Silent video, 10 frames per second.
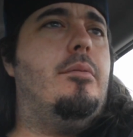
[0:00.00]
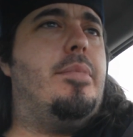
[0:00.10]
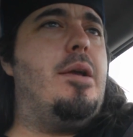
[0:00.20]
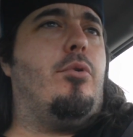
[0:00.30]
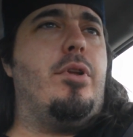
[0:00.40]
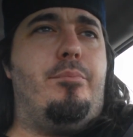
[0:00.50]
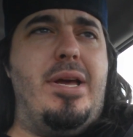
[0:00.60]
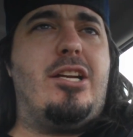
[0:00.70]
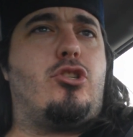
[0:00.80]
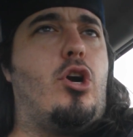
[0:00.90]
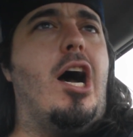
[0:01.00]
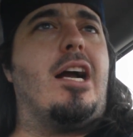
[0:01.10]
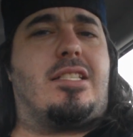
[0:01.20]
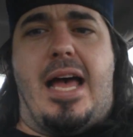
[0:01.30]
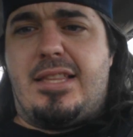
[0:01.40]
People in big
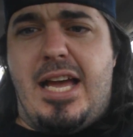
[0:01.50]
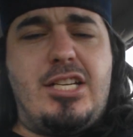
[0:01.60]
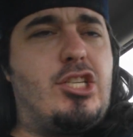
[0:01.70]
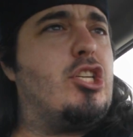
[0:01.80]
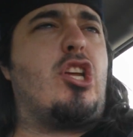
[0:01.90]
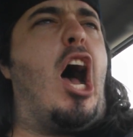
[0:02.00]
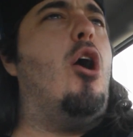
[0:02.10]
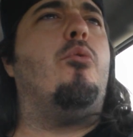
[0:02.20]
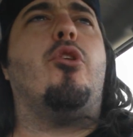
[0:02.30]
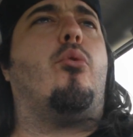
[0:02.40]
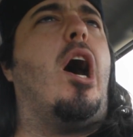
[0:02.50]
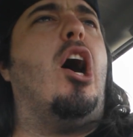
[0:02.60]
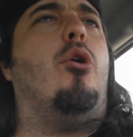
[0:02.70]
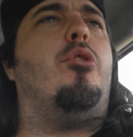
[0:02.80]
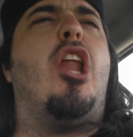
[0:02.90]
trucks think they just own the
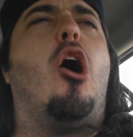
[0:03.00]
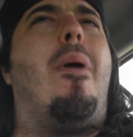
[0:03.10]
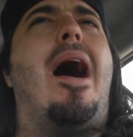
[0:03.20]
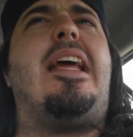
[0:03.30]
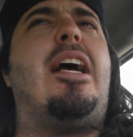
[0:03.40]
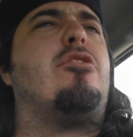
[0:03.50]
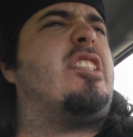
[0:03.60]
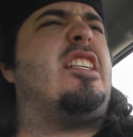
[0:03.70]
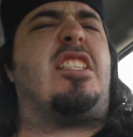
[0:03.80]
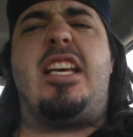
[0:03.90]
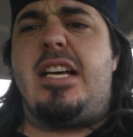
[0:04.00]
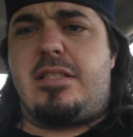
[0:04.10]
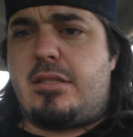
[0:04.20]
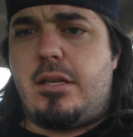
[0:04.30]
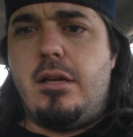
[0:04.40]
road. Nobody else
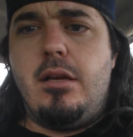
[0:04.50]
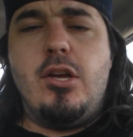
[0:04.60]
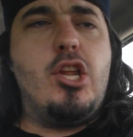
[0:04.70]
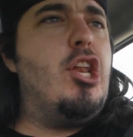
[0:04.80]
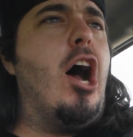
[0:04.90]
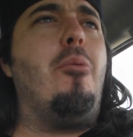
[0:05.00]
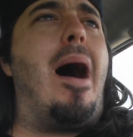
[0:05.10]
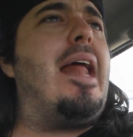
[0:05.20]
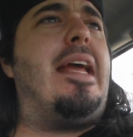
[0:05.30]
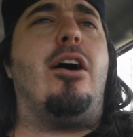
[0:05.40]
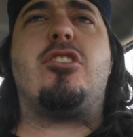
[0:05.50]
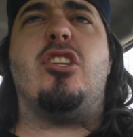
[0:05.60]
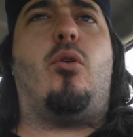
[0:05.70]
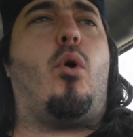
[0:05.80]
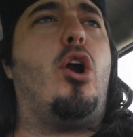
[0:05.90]
exists. Nobody else
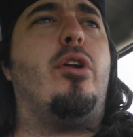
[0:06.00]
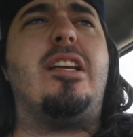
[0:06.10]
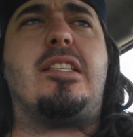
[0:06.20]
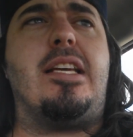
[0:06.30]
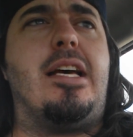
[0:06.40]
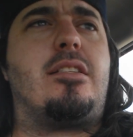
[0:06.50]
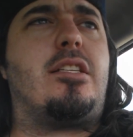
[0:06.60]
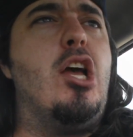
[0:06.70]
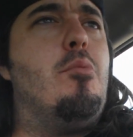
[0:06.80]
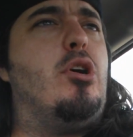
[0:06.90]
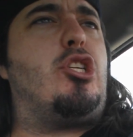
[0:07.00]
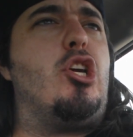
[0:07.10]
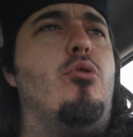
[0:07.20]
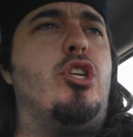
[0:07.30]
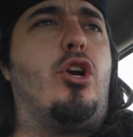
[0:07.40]
in the world exists but
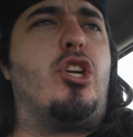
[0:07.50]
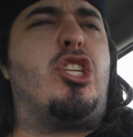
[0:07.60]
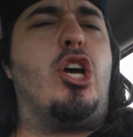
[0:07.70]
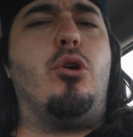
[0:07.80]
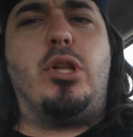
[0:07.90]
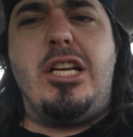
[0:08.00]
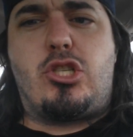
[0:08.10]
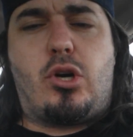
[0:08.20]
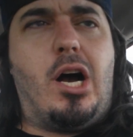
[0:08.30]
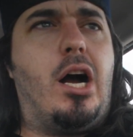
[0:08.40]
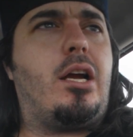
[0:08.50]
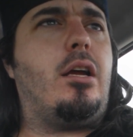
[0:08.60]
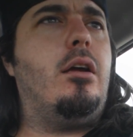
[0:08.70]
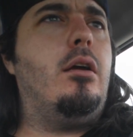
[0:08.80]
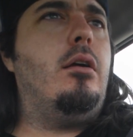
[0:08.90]
you and your dually truck
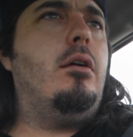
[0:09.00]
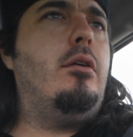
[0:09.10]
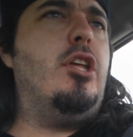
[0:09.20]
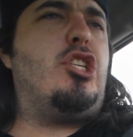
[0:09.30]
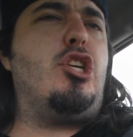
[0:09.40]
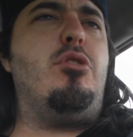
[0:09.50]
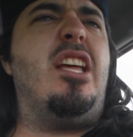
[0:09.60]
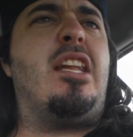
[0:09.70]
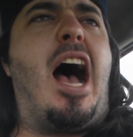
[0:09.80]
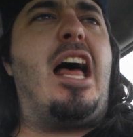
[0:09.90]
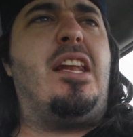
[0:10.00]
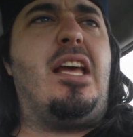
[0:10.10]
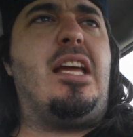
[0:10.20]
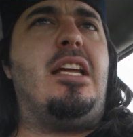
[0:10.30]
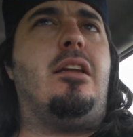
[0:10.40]
that you did not
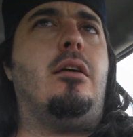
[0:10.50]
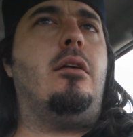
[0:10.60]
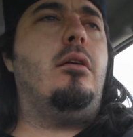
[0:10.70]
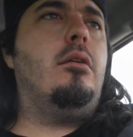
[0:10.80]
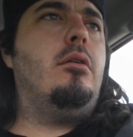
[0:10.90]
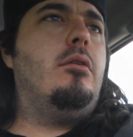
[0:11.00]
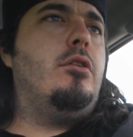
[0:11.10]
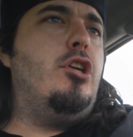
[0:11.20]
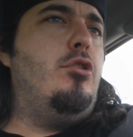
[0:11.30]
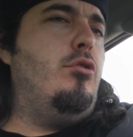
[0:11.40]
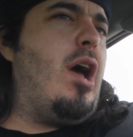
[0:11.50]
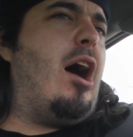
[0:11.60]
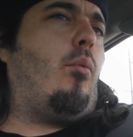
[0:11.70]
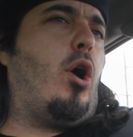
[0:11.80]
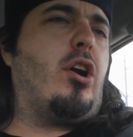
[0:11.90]
need. You do
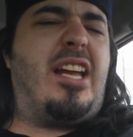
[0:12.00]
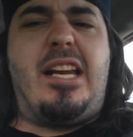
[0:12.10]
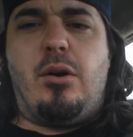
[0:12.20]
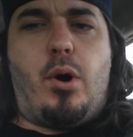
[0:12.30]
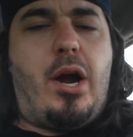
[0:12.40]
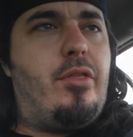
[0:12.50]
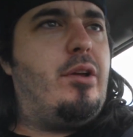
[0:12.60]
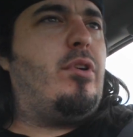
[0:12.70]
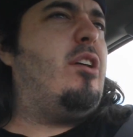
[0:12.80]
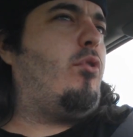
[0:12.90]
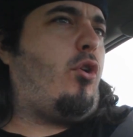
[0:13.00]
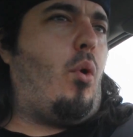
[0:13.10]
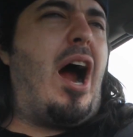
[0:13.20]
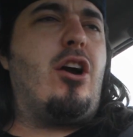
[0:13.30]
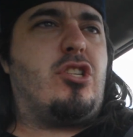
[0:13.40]
not work anywhere that
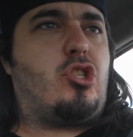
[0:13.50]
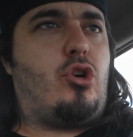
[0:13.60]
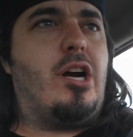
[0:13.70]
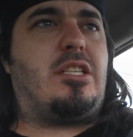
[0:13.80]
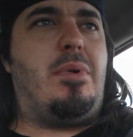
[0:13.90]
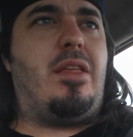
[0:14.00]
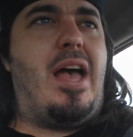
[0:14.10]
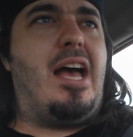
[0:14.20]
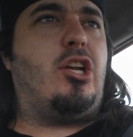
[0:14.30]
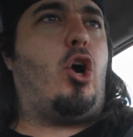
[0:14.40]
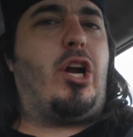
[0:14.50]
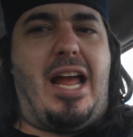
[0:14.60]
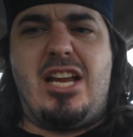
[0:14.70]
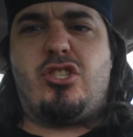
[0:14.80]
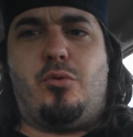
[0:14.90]
requires a truck to be that
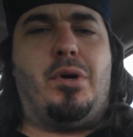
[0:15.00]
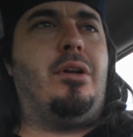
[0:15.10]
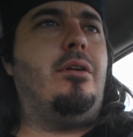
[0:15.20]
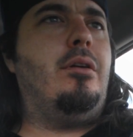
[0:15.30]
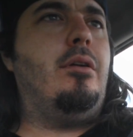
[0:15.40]
gargantuan.